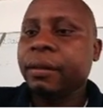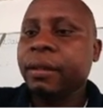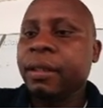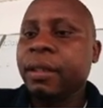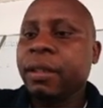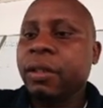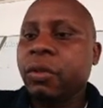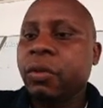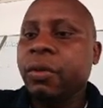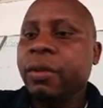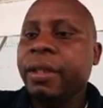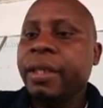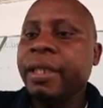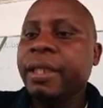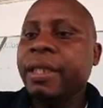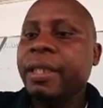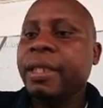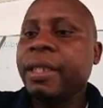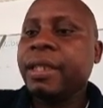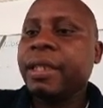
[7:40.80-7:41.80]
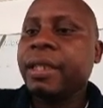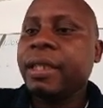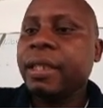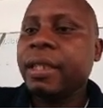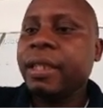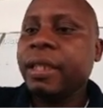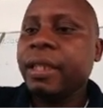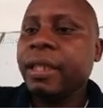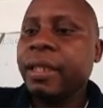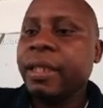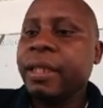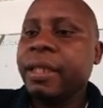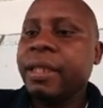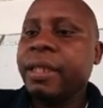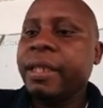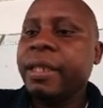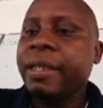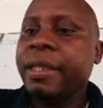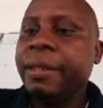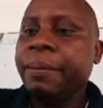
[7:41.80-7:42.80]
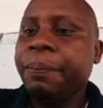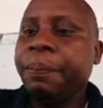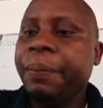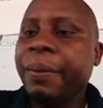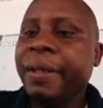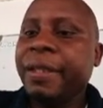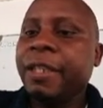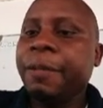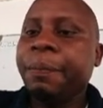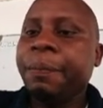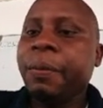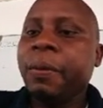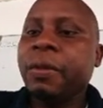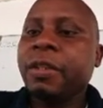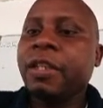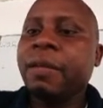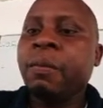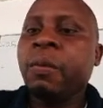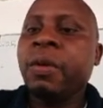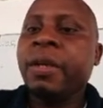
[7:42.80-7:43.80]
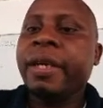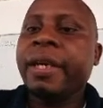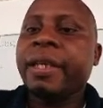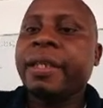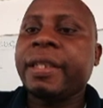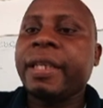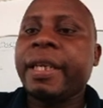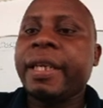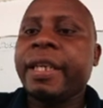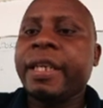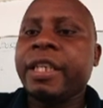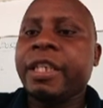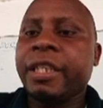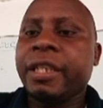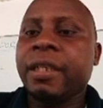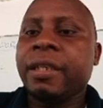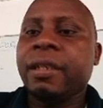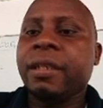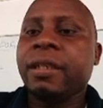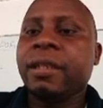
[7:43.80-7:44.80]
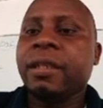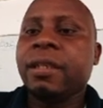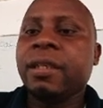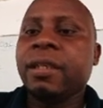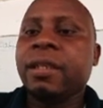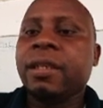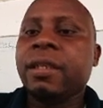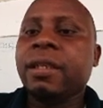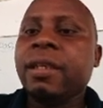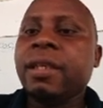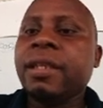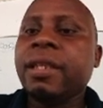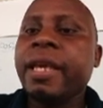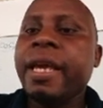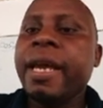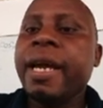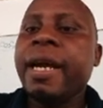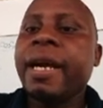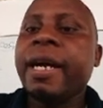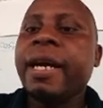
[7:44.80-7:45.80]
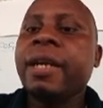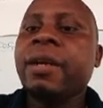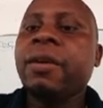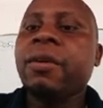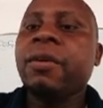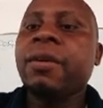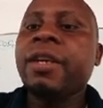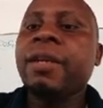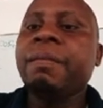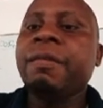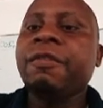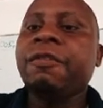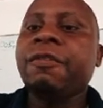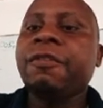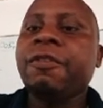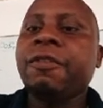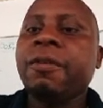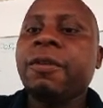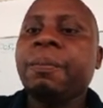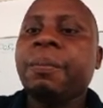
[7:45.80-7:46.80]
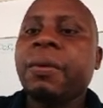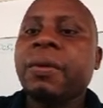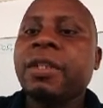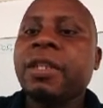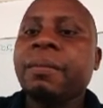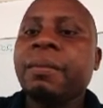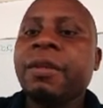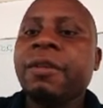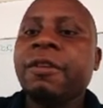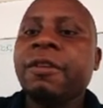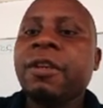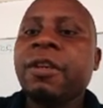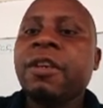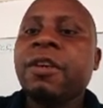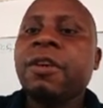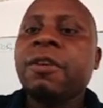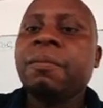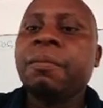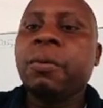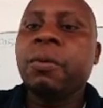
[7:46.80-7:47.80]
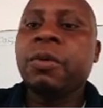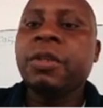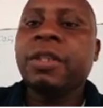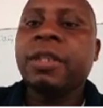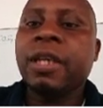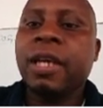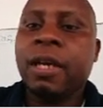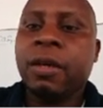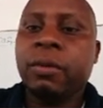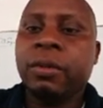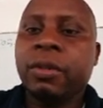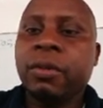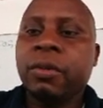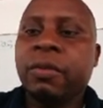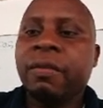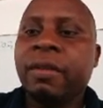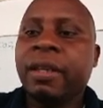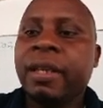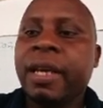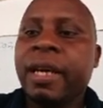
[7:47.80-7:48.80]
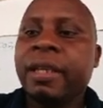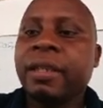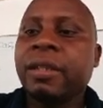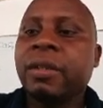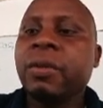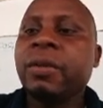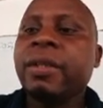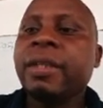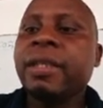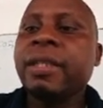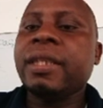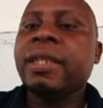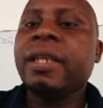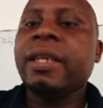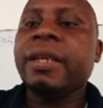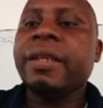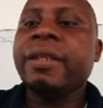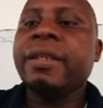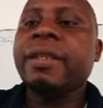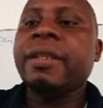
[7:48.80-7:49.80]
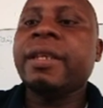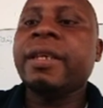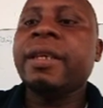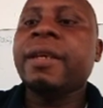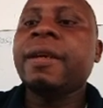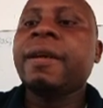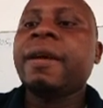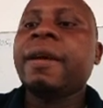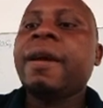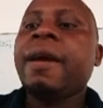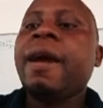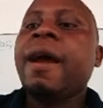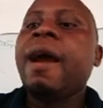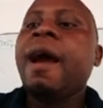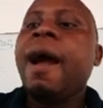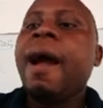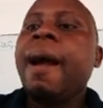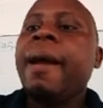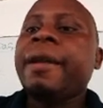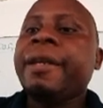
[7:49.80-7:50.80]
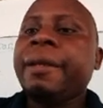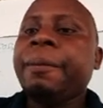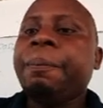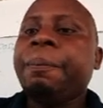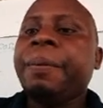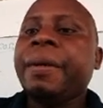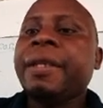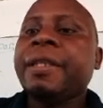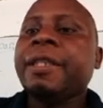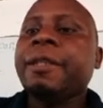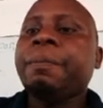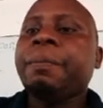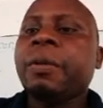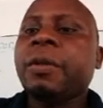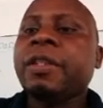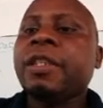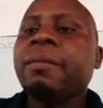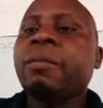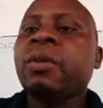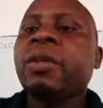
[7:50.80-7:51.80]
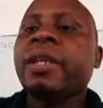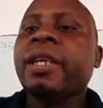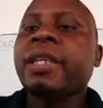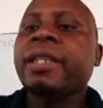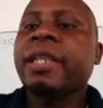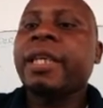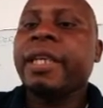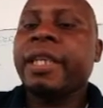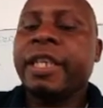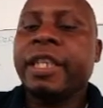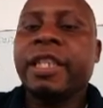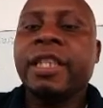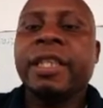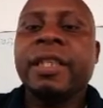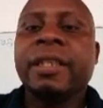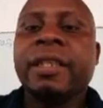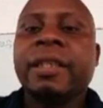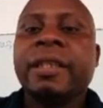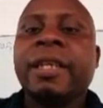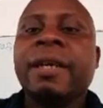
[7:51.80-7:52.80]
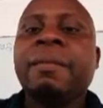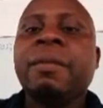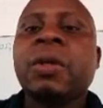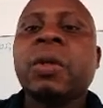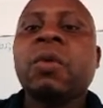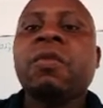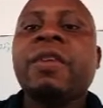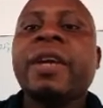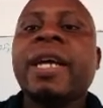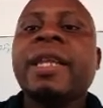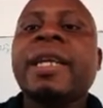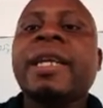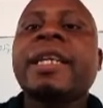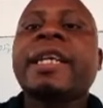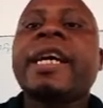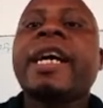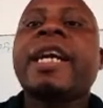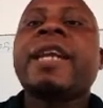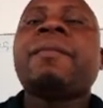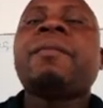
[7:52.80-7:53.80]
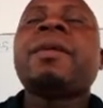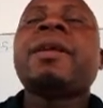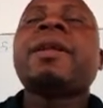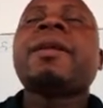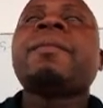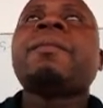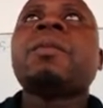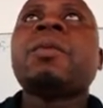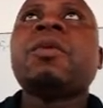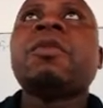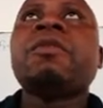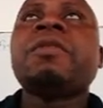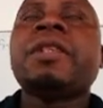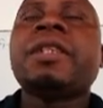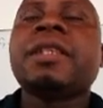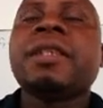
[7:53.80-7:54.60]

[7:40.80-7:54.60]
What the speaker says: So this is the deepest possible exhalation. This air can only be possibly pushed out of the lungs. So this is the deepest possible exhalation. The amount of air that can be removed